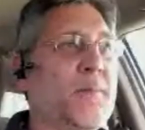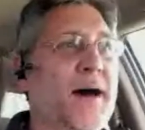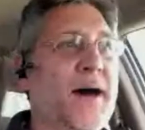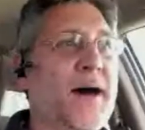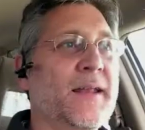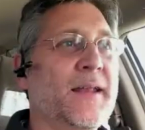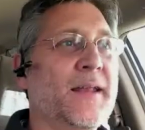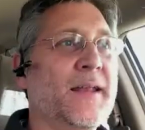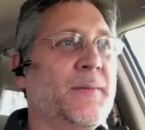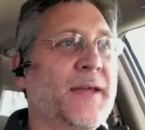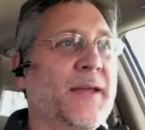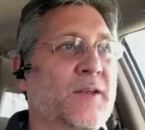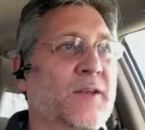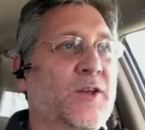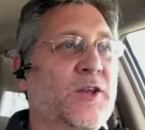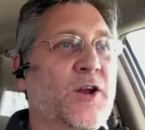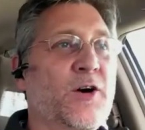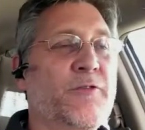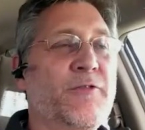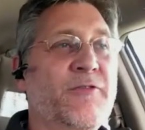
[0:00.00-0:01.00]
about it, I mean,
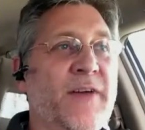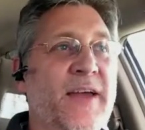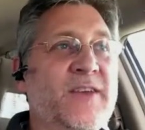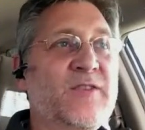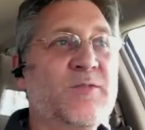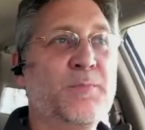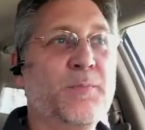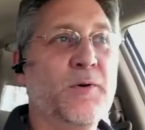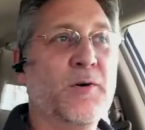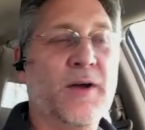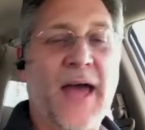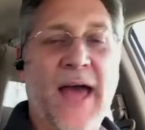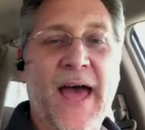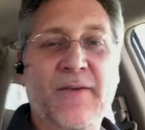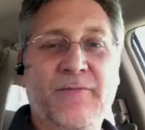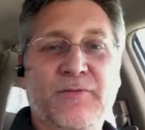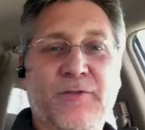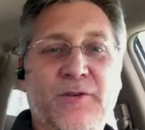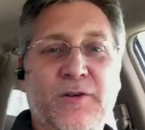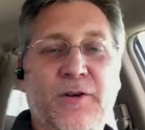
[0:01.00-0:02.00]
Facebook,
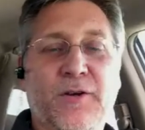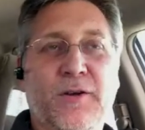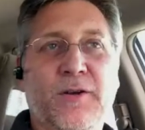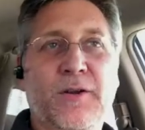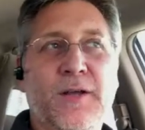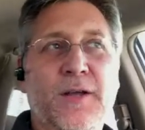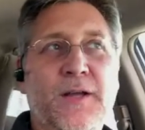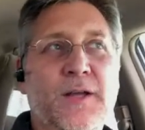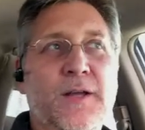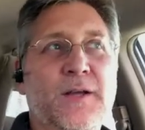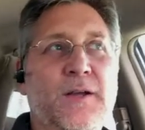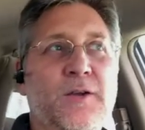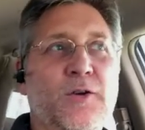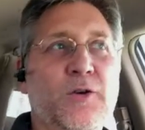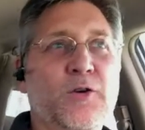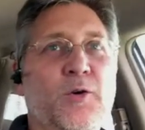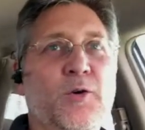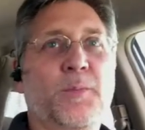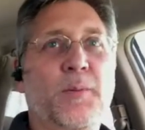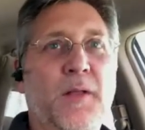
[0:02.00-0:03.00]
after
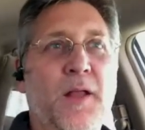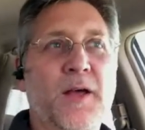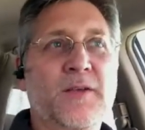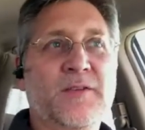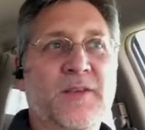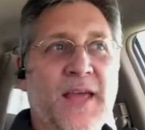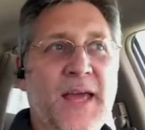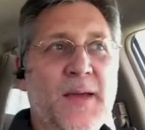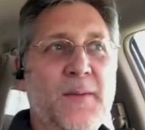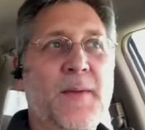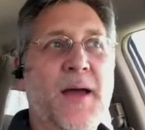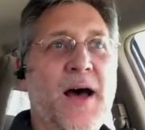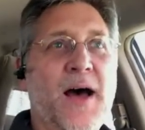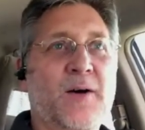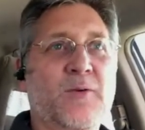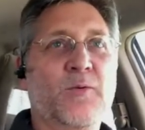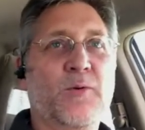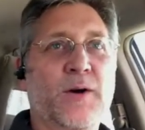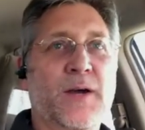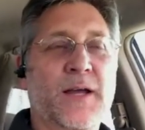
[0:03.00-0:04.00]
Google Plus came
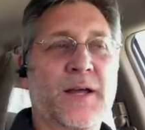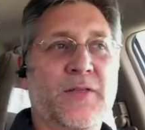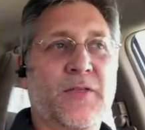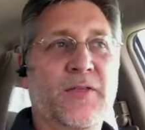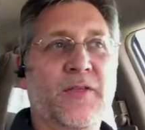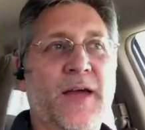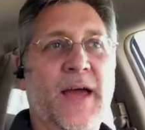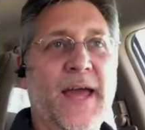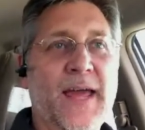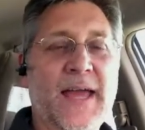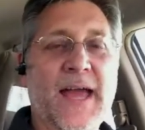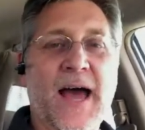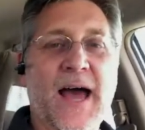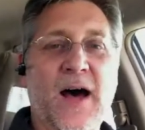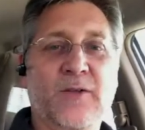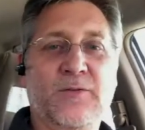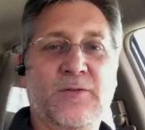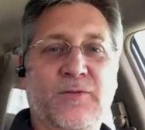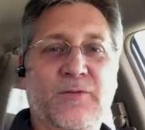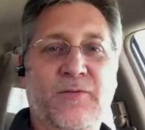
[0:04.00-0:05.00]
out with
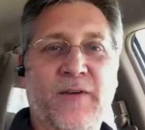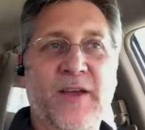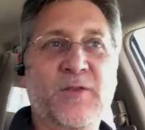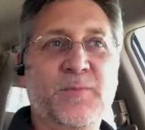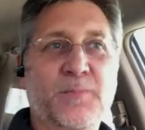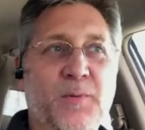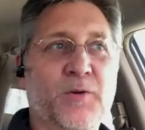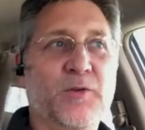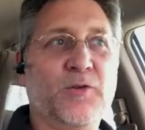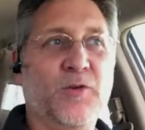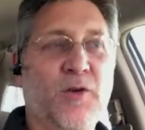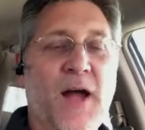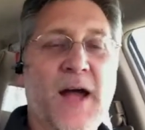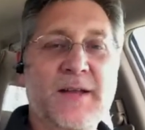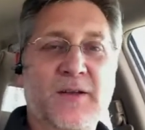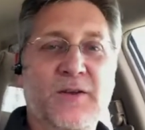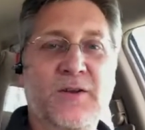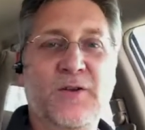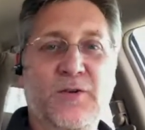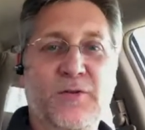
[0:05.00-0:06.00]
Hangouts, Facebook
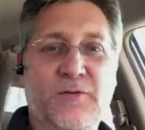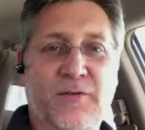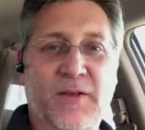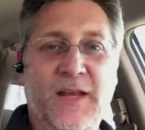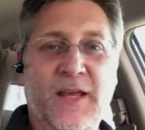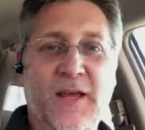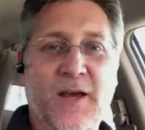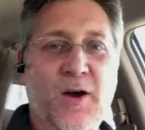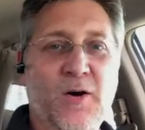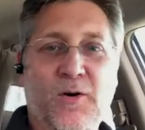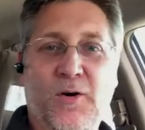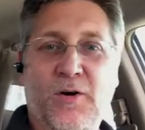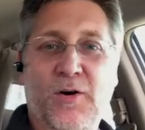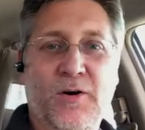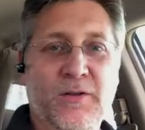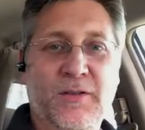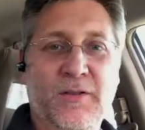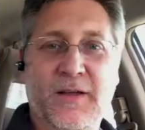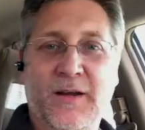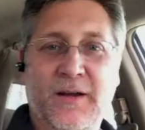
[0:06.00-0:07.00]
tried to do video
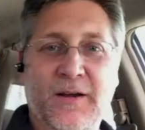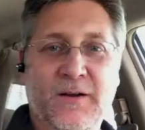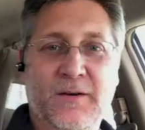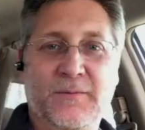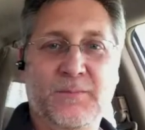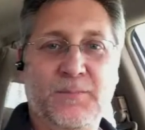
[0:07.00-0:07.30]
on their